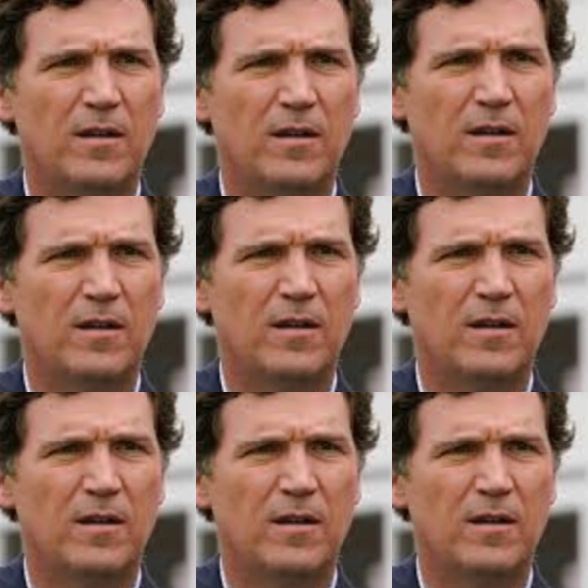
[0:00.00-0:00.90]

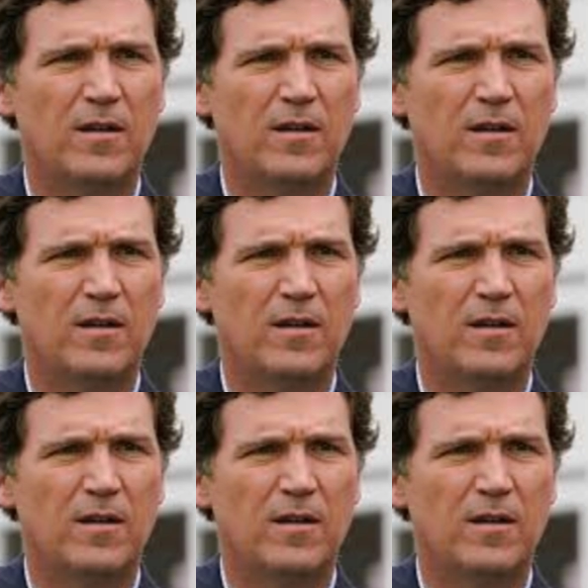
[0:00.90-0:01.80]

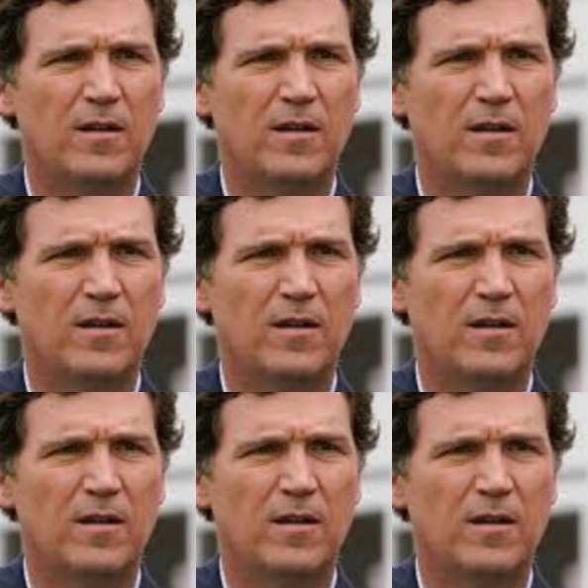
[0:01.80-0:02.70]
Nobody speaks.